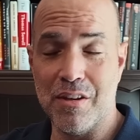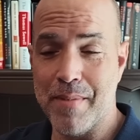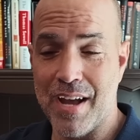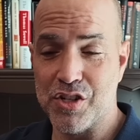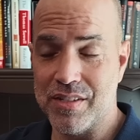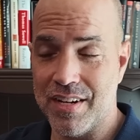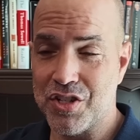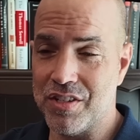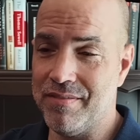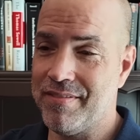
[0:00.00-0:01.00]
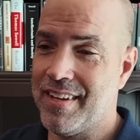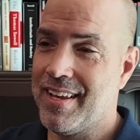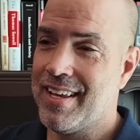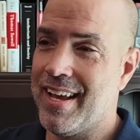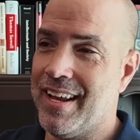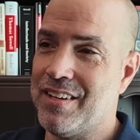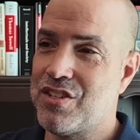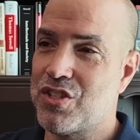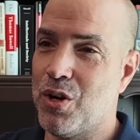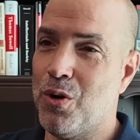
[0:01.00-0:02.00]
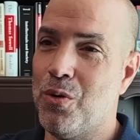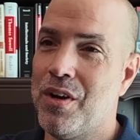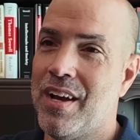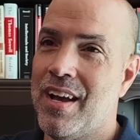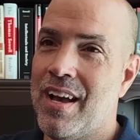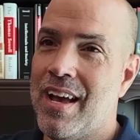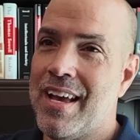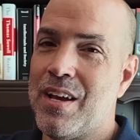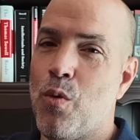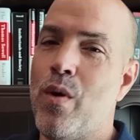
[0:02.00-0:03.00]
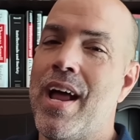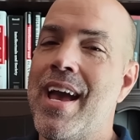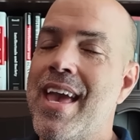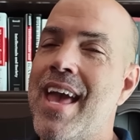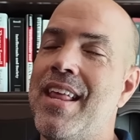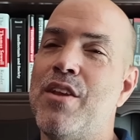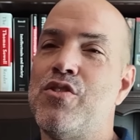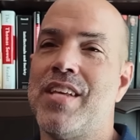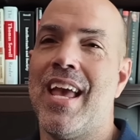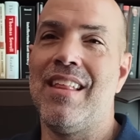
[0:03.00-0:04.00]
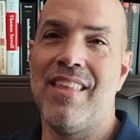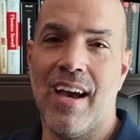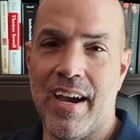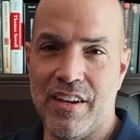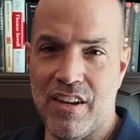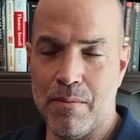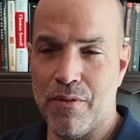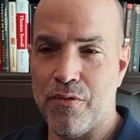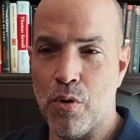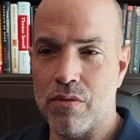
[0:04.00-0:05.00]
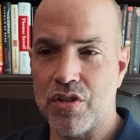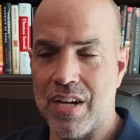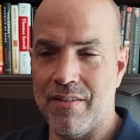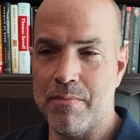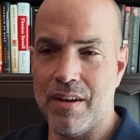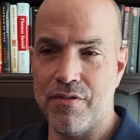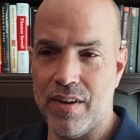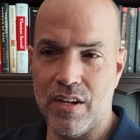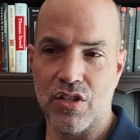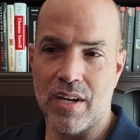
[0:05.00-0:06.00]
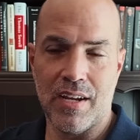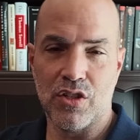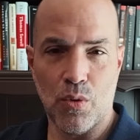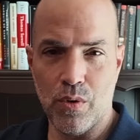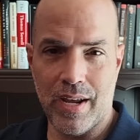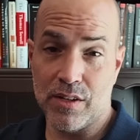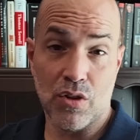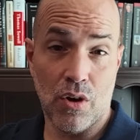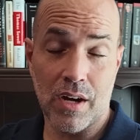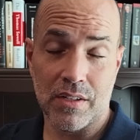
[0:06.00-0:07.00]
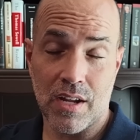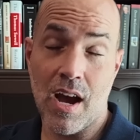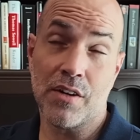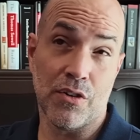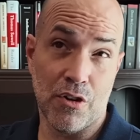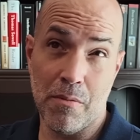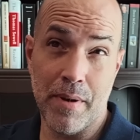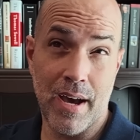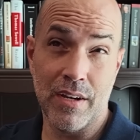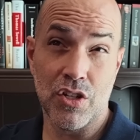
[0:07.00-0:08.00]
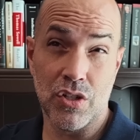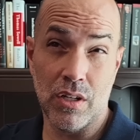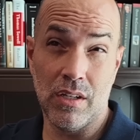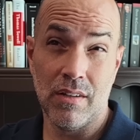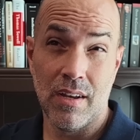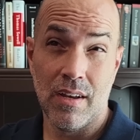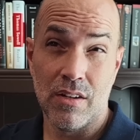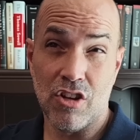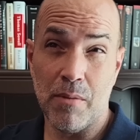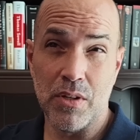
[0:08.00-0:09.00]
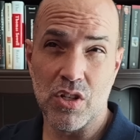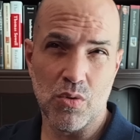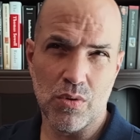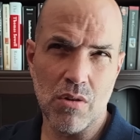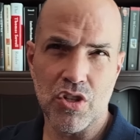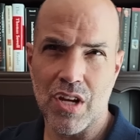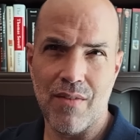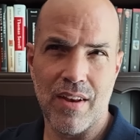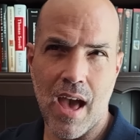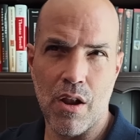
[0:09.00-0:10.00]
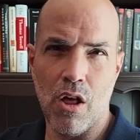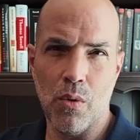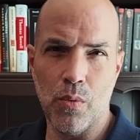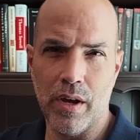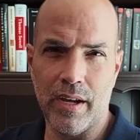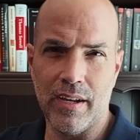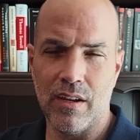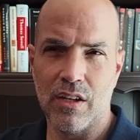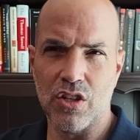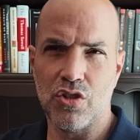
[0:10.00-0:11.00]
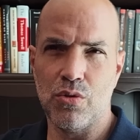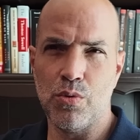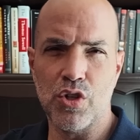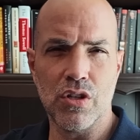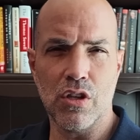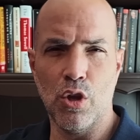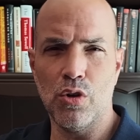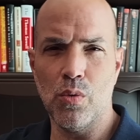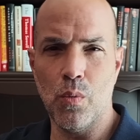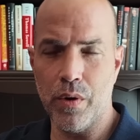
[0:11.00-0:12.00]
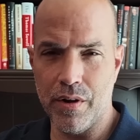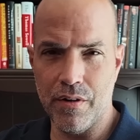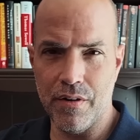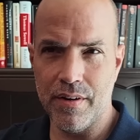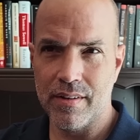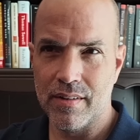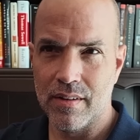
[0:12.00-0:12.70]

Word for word: the imagination. And so when I had entertained the idea before of shaving my face, I had, when I talked talked to her about it, she told me, she said, well, don't shave it down all the way because you would just look weird.